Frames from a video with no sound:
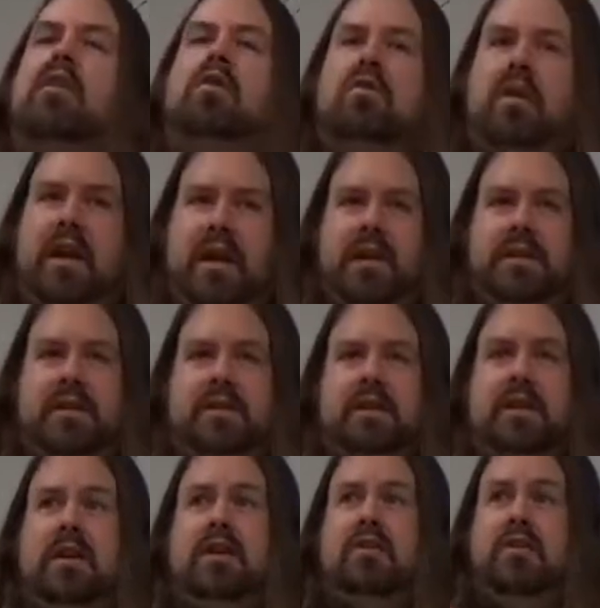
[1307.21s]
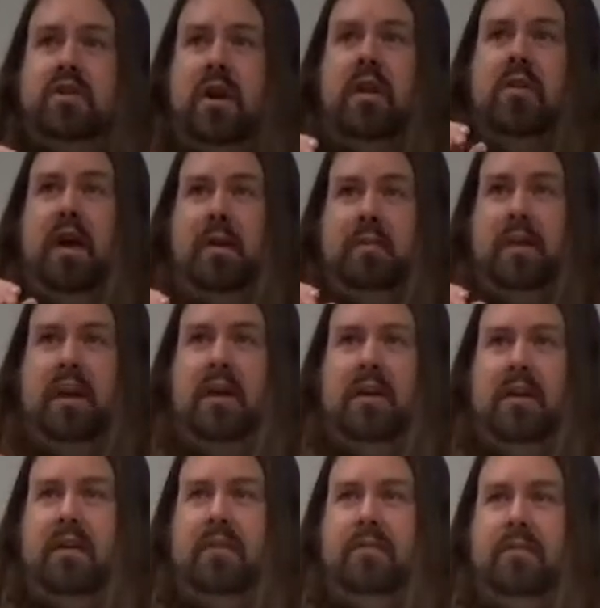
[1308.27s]
Greeks showed up
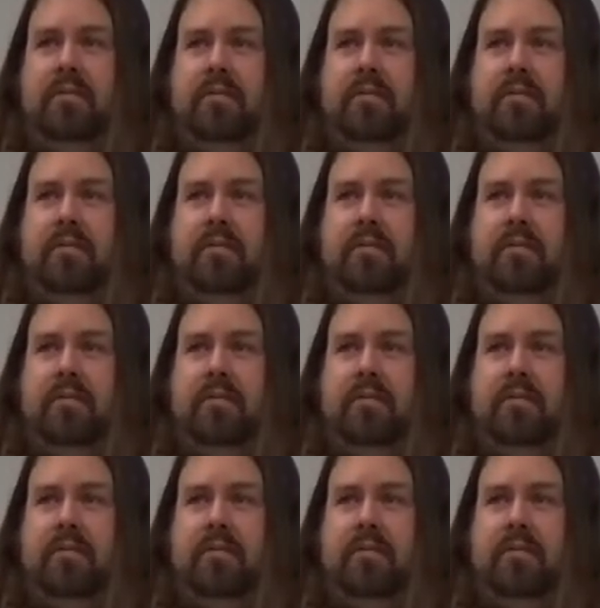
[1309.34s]
here